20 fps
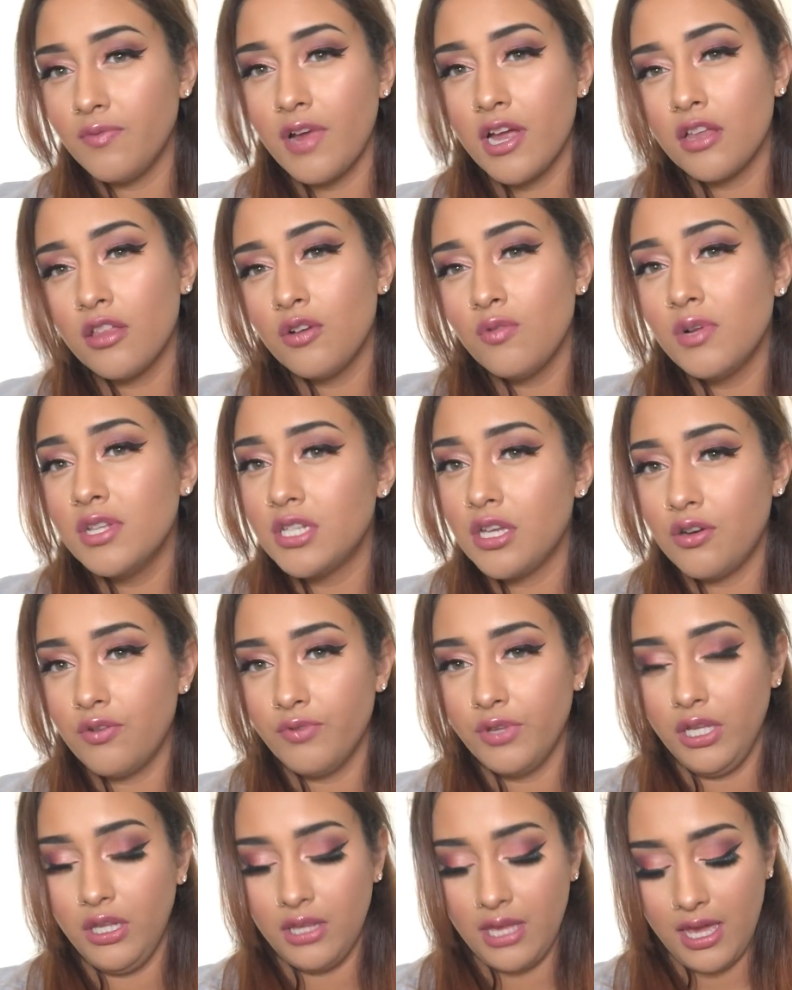The regular ones I don't
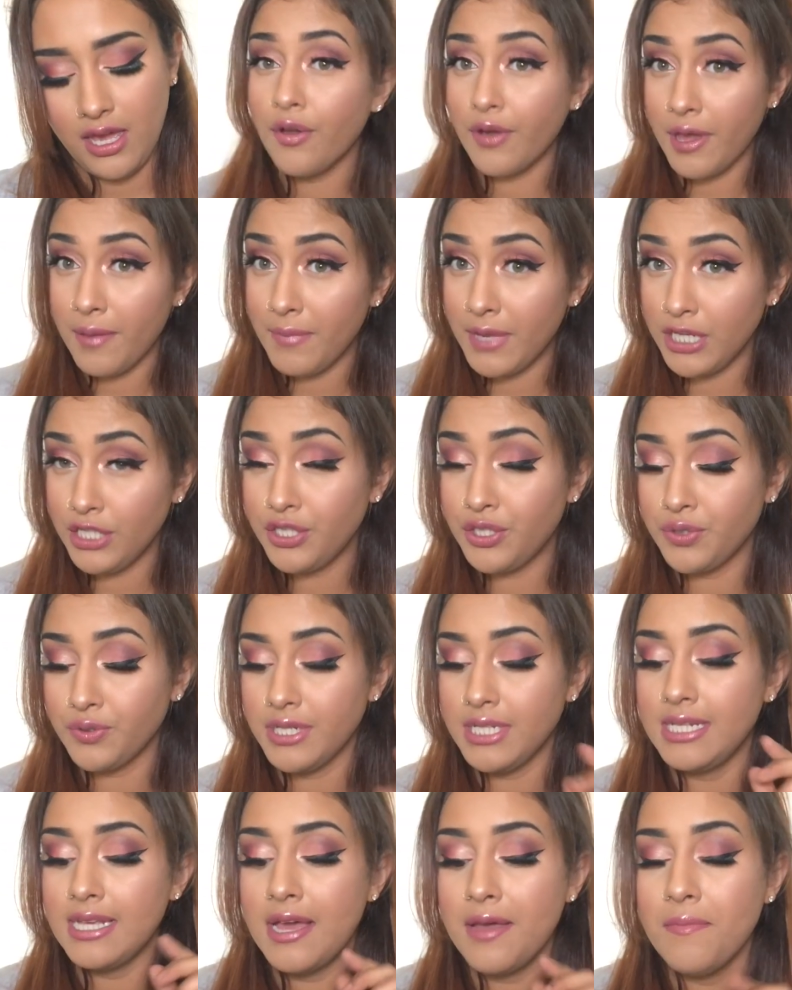really like. Okay, mini
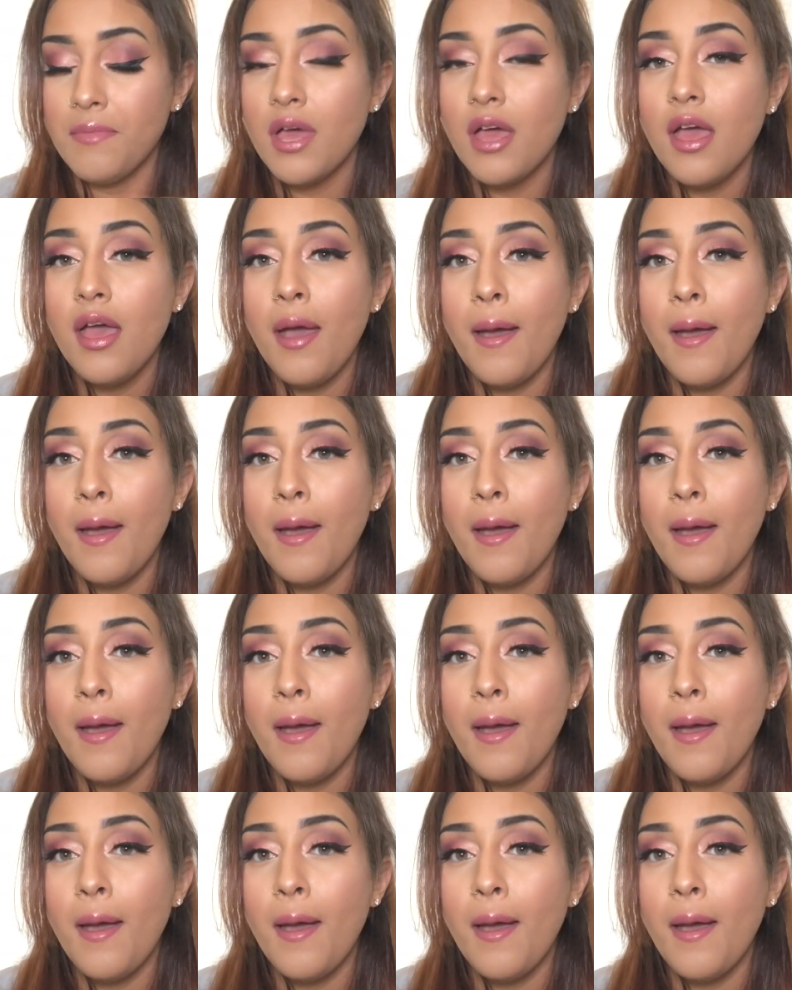story time.